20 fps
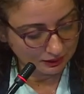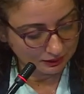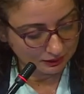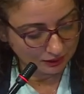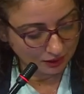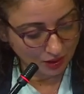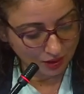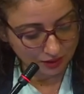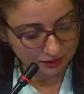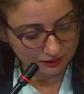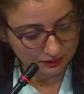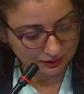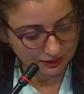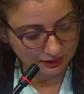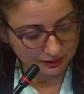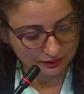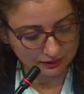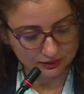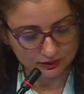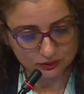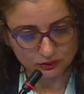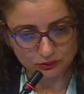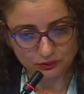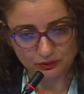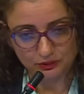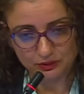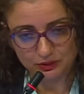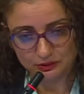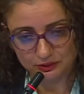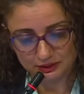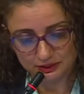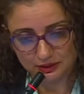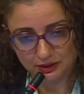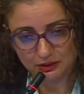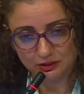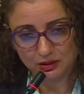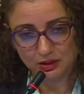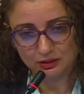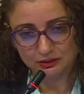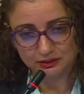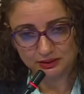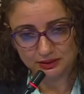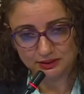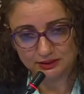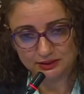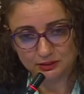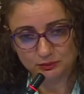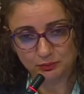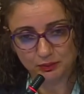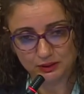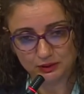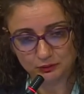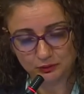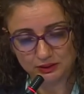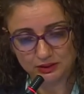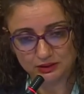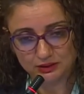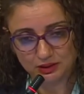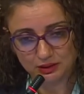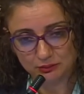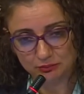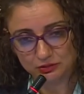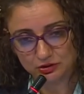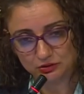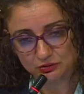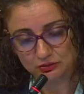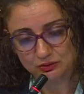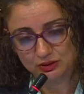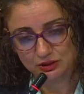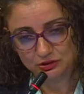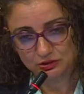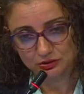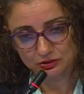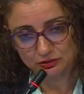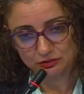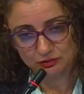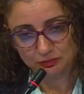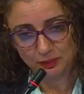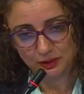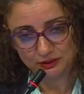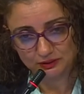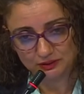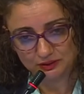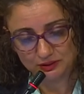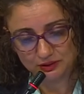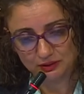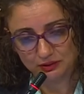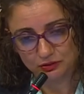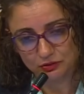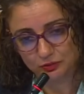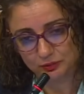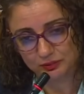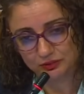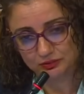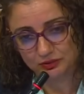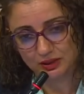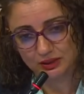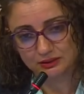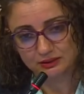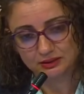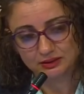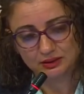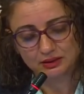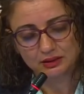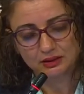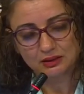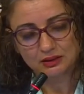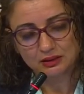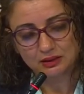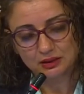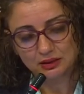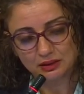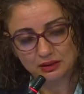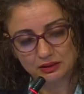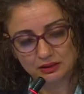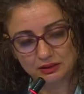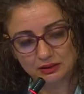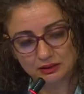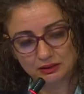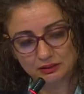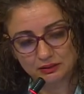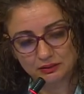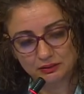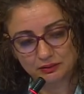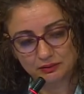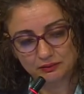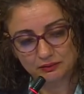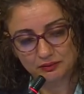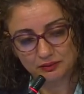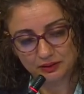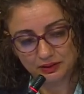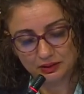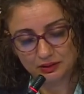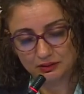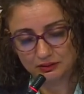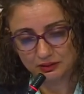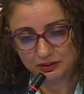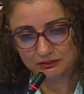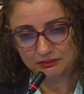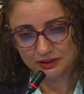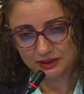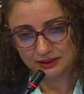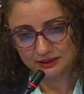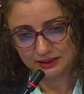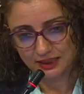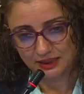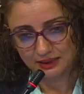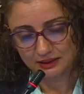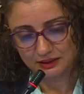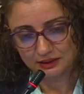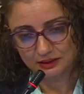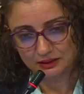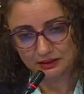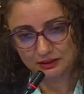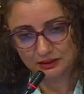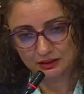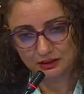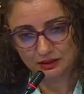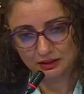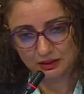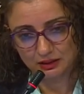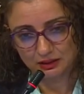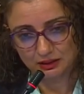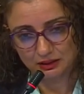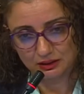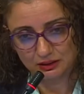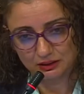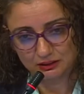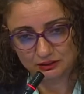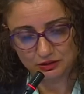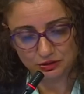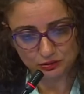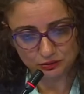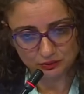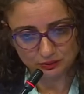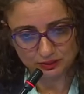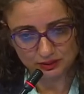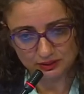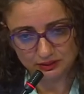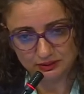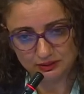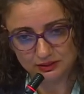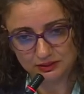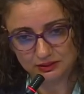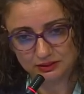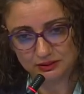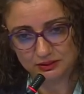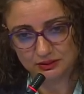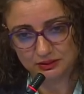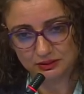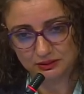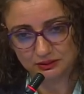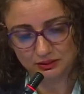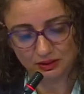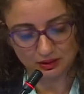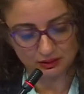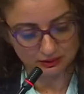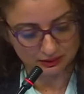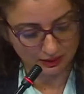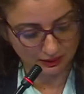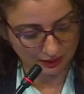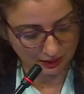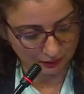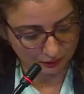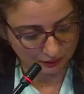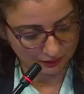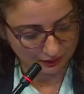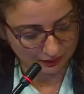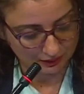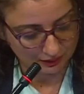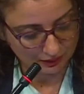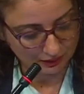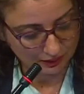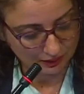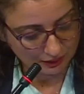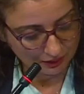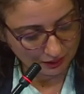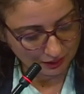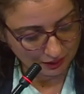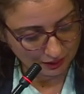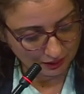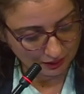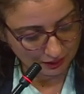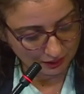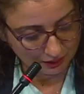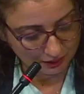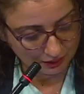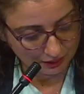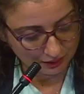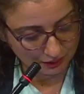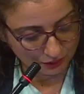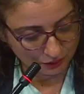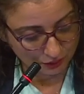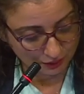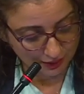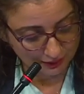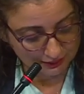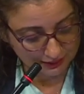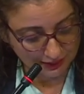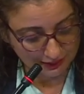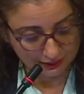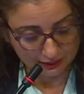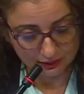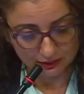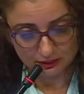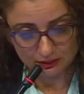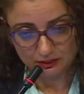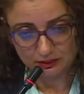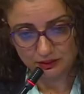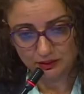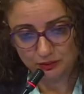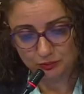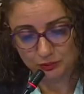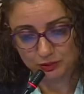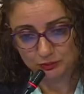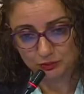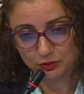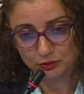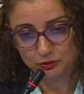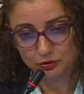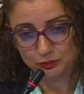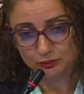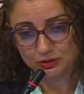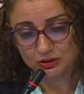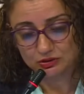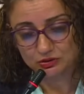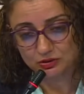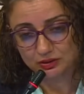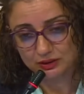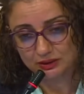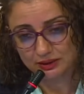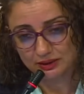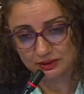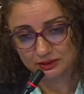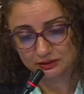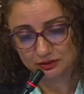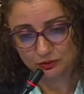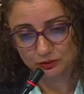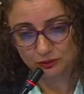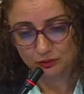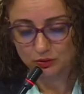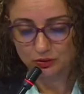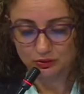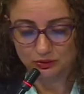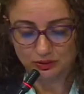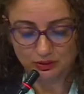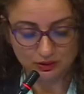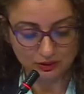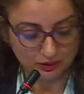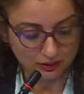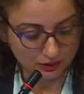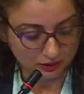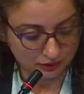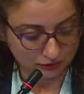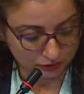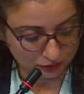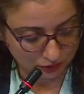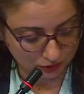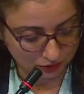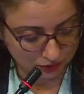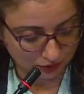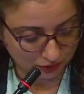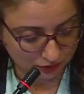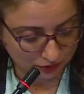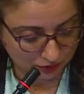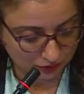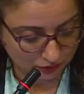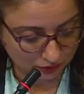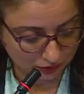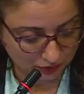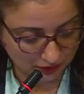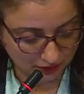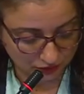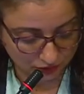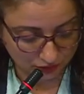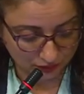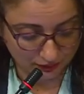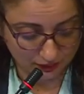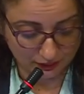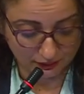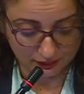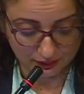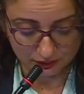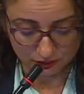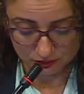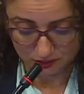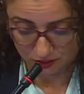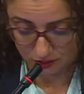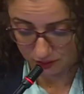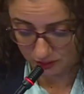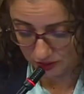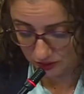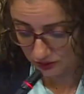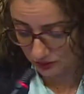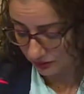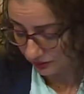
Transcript: context or theoretical context, but when it comes to the issue of Palestinian human rights, they are even attacking students, they're not allowing or attacking people who demonstrate against the war. If you could also touch on that. Thank you so much.